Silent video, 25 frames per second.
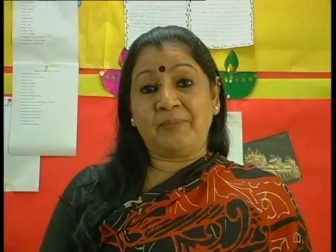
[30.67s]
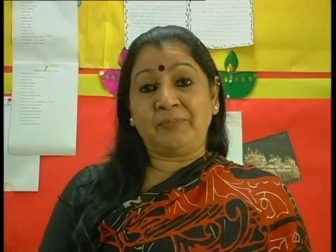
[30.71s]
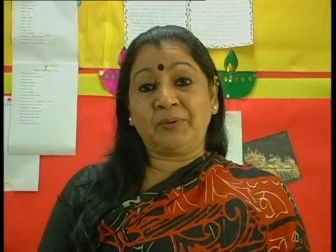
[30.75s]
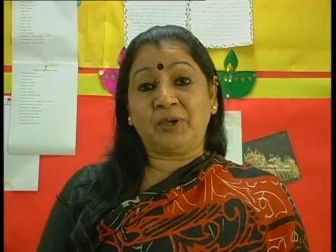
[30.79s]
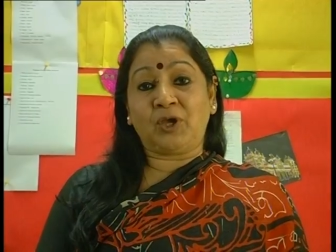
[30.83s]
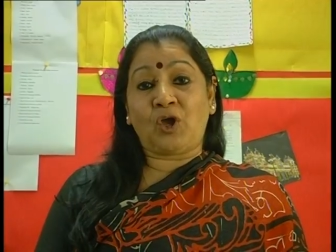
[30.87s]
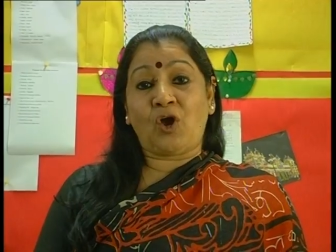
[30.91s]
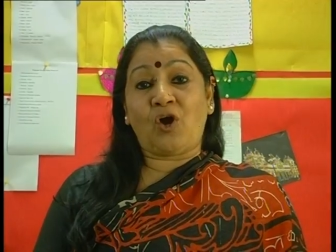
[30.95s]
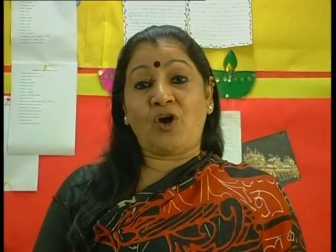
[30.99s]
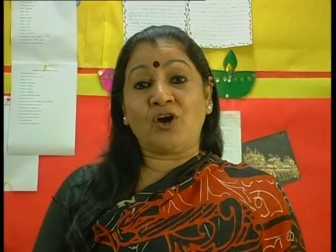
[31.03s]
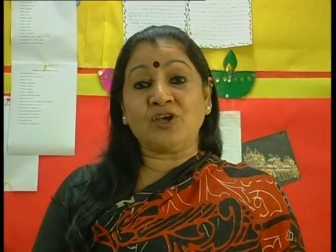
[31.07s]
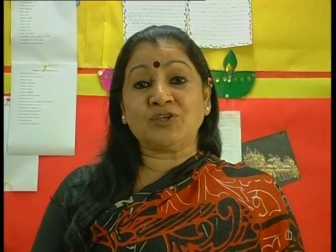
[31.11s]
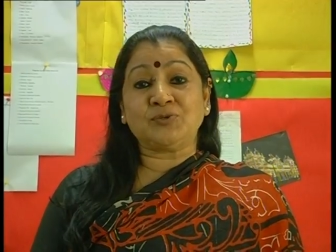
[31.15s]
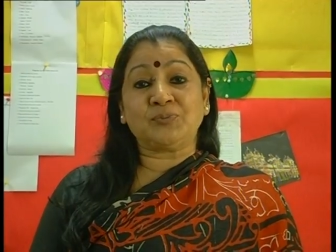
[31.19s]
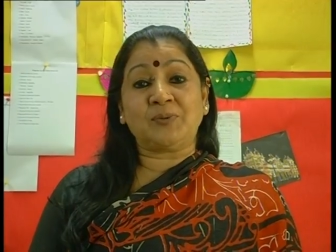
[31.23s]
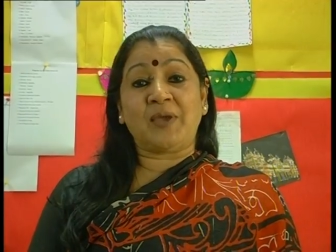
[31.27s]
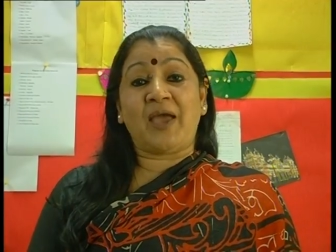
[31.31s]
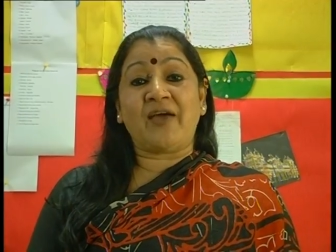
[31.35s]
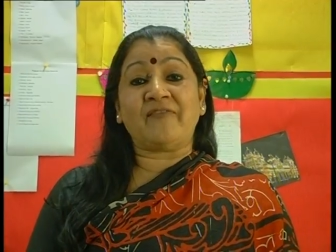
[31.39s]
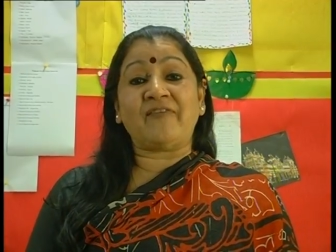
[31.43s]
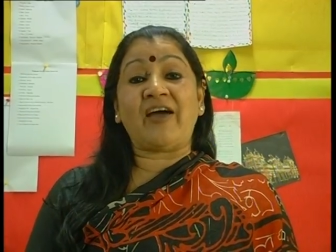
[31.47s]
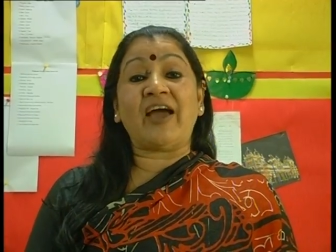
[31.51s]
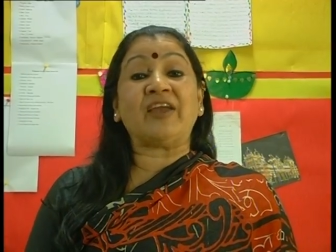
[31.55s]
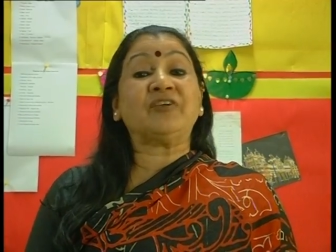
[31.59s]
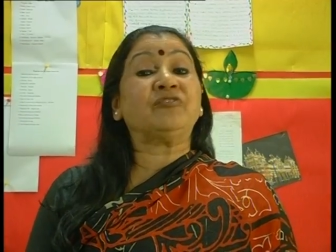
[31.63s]
because we
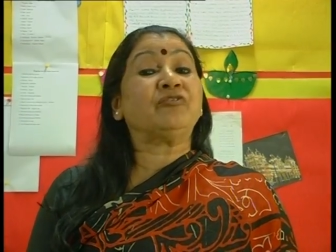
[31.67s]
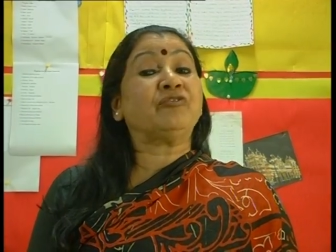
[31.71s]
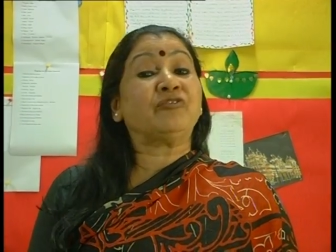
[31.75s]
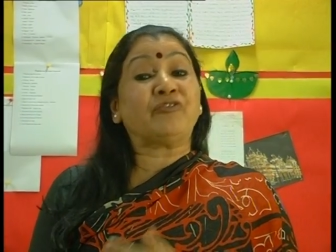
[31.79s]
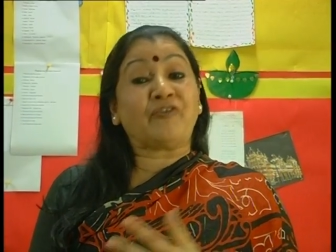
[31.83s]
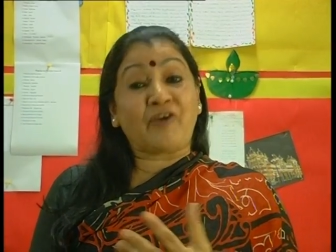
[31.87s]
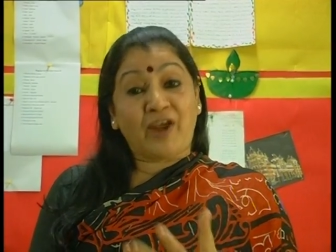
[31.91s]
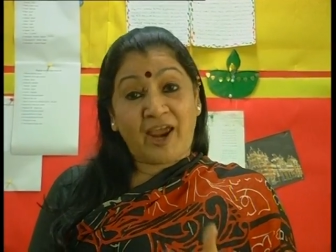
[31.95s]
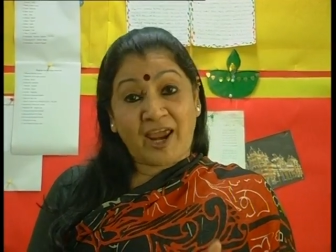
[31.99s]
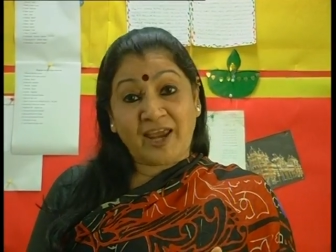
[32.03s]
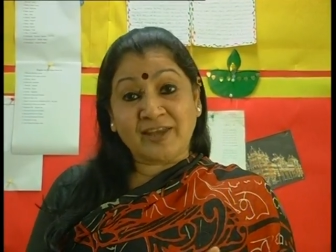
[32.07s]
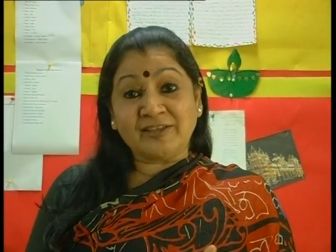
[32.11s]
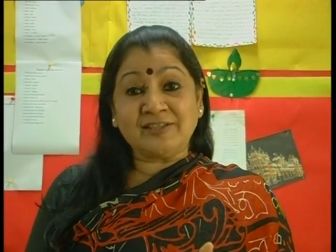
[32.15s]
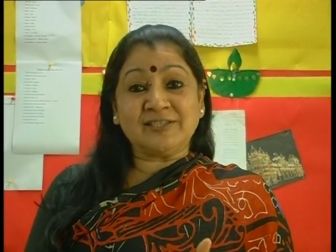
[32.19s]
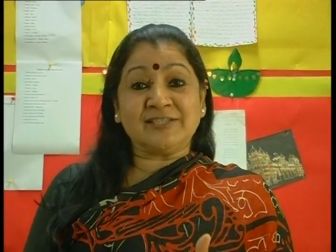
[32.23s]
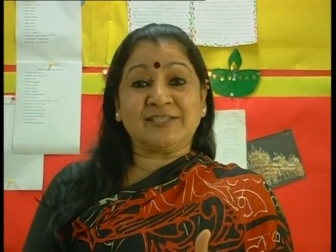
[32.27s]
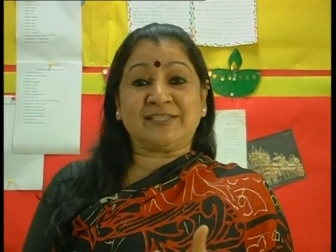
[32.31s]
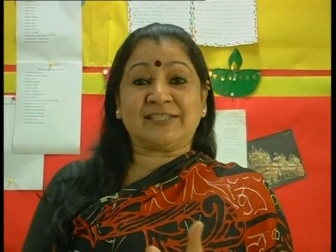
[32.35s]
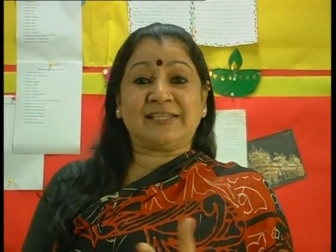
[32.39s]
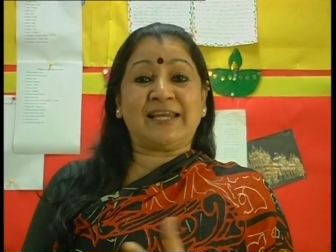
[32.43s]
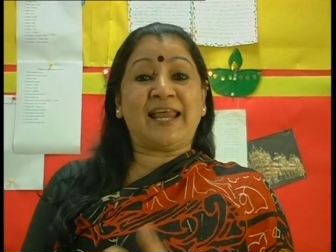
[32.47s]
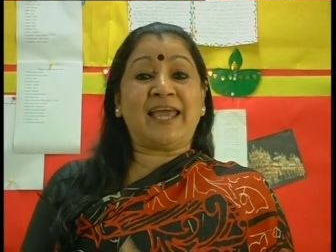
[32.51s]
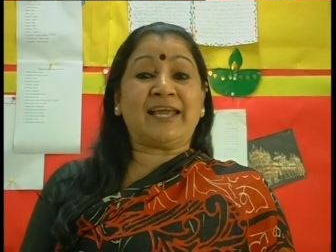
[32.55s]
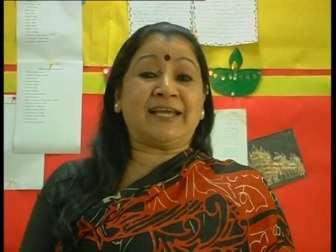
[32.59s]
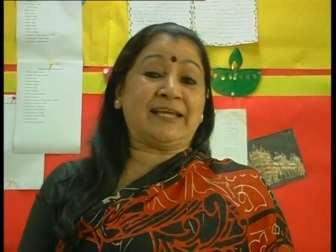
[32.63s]
have had
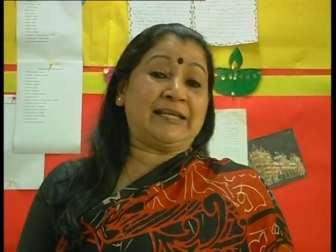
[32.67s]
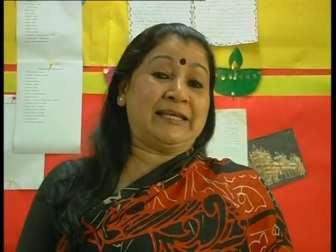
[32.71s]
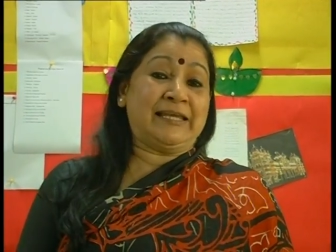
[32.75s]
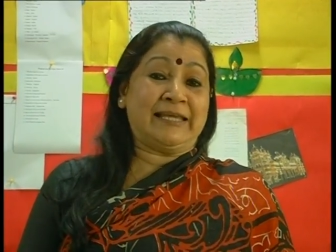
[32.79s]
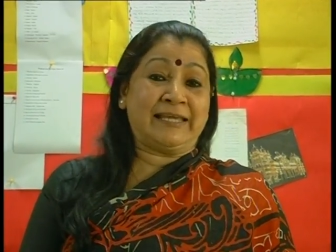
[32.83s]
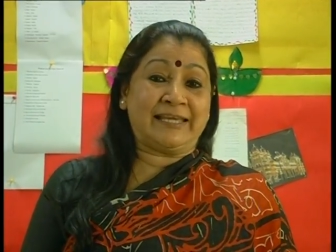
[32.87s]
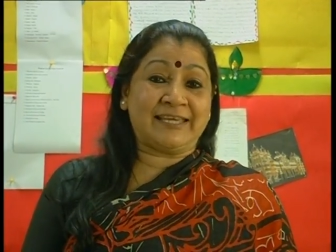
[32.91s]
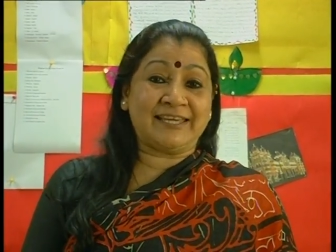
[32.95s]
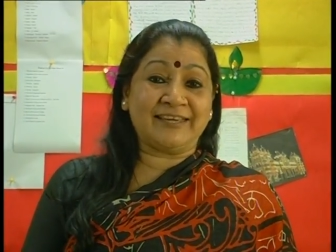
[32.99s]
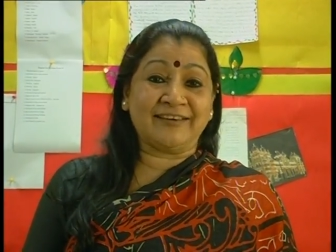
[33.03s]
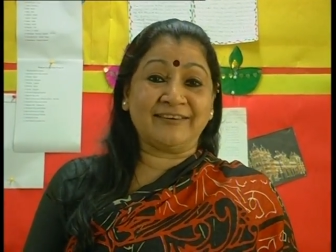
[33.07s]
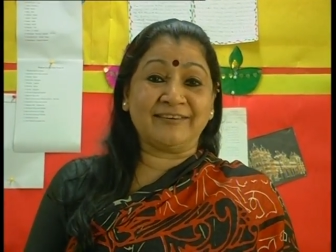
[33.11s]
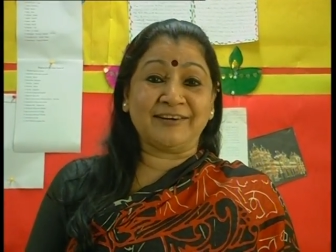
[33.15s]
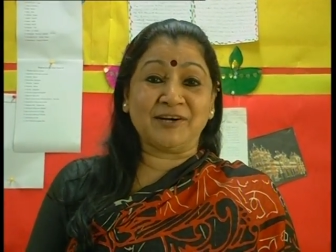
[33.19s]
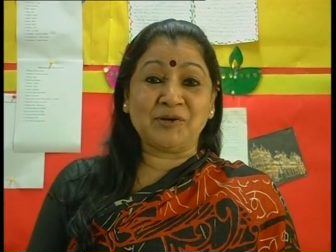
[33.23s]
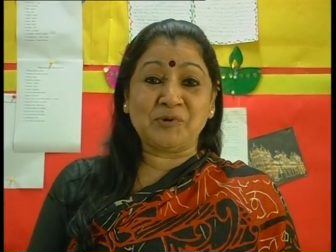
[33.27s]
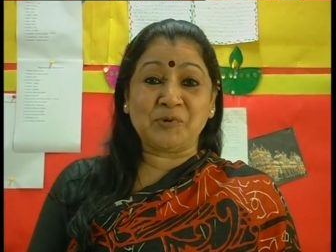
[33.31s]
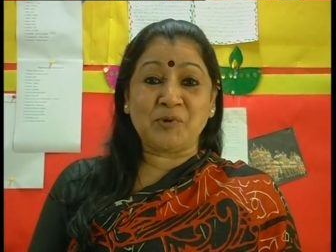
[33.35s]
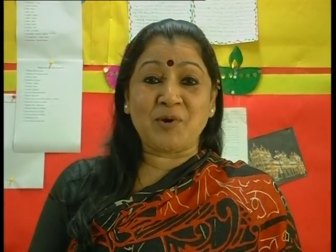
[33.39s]
friends like Nikia,